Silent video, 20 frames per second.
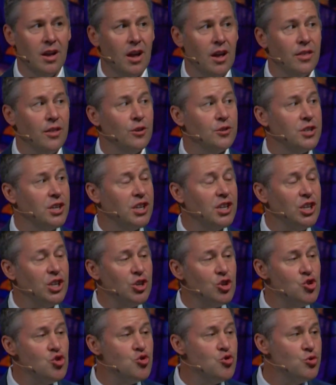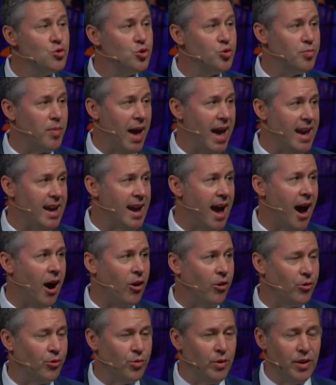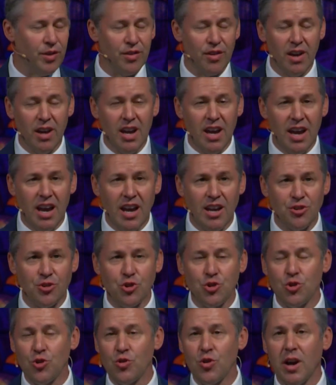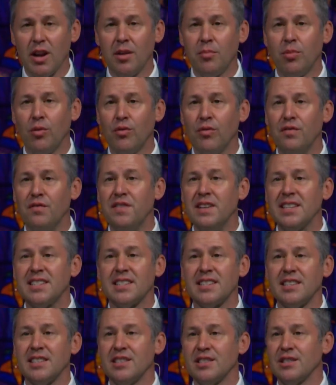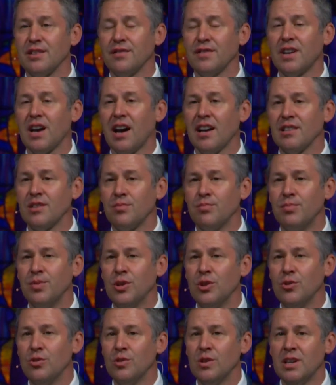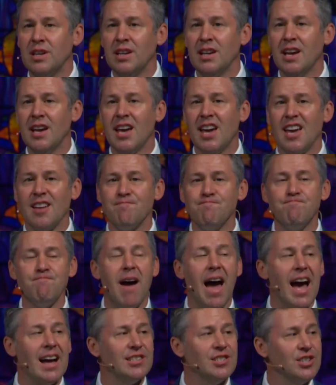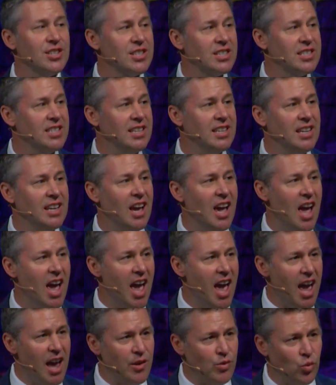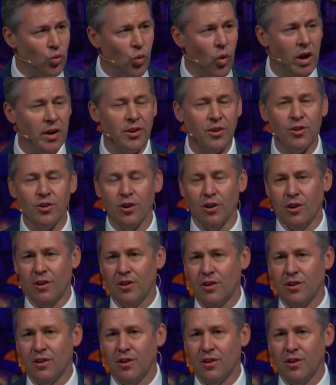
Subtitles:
there's a huge payout with incredible vistas of God's beauty and majesty and wonder.